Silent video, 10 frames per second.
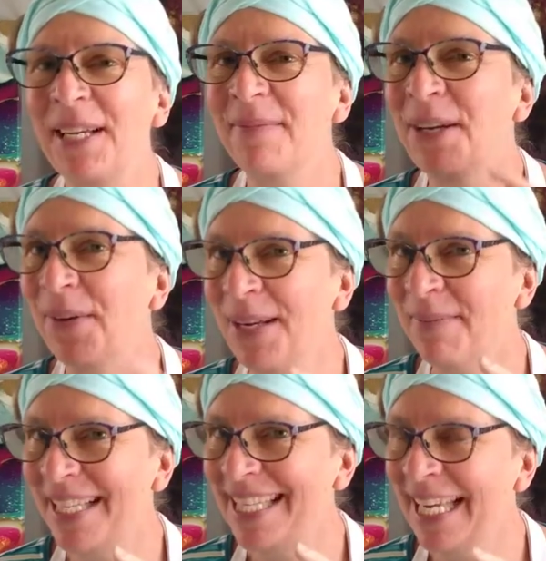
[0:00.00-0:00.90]
quite
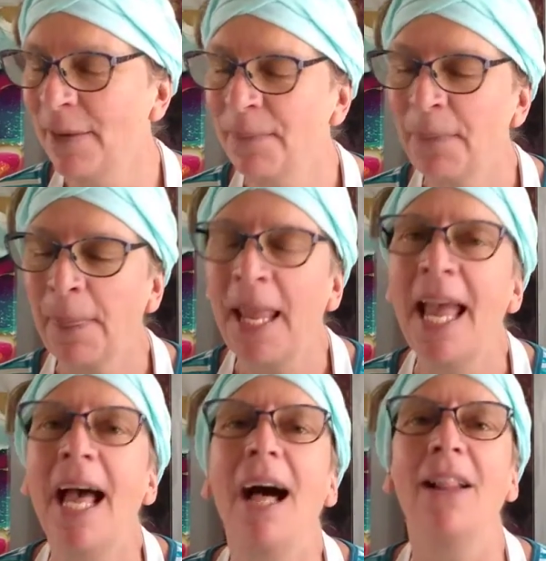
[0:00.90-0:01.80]
messy
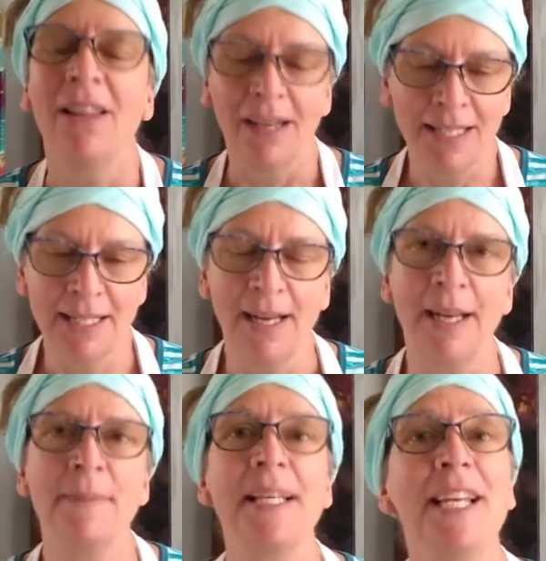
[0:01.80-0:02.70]
a lot of
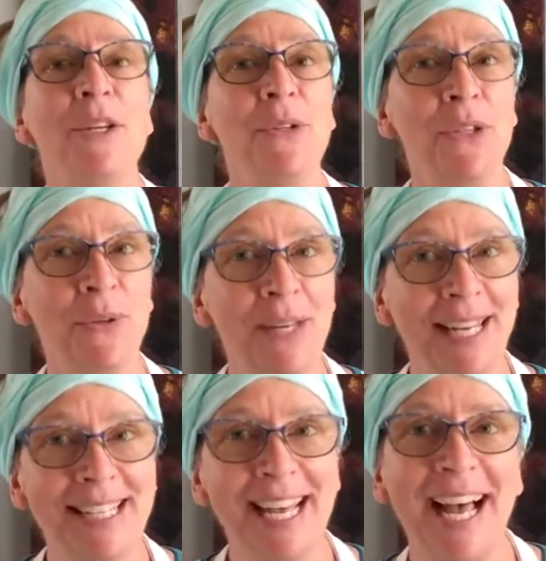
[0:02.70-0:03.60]
times, and you do
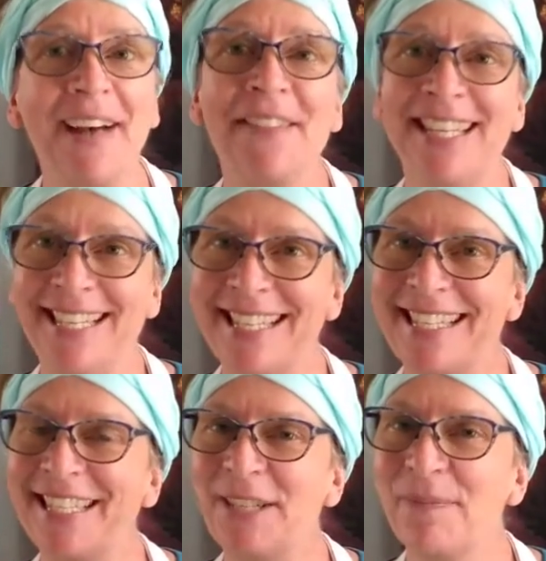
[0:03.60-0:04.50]
need to have this.